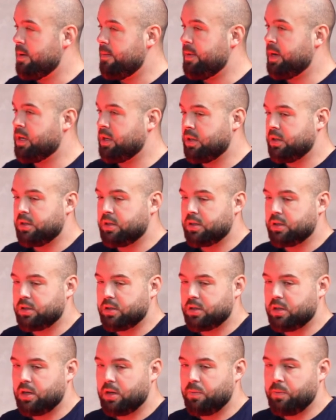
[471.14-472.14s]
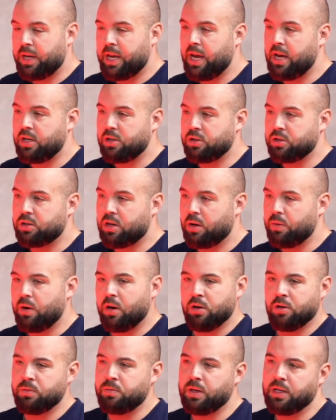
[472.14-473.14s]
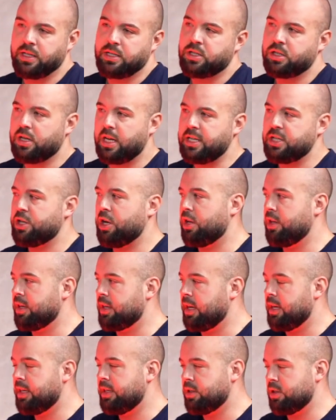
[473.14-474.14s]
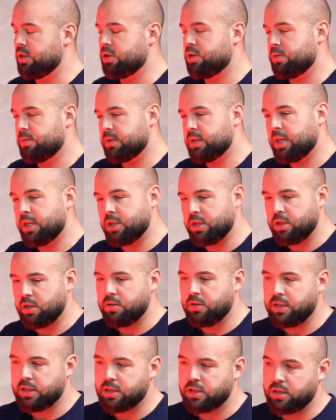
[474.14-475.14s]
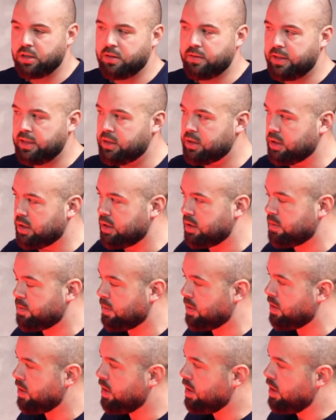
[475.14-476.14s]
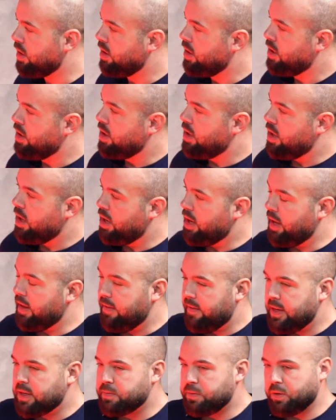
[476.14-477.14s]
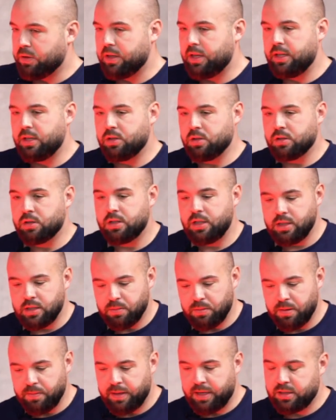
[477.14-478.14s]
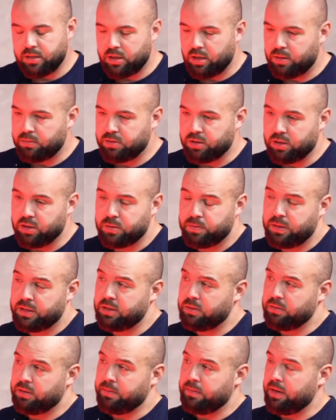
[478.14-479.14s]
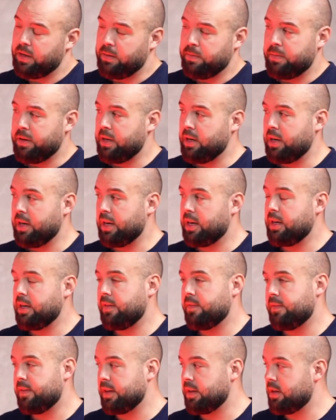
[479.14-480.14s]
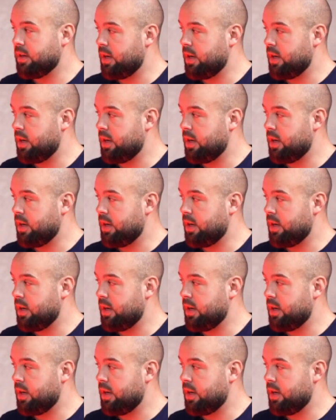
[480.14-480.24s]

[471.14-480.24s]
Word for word: because we can't just go, oh, well, it's, it's not the Glazers. Sometimes you do need to do your research. But at this point, it does seem to be the best option, especially with him being a United fan.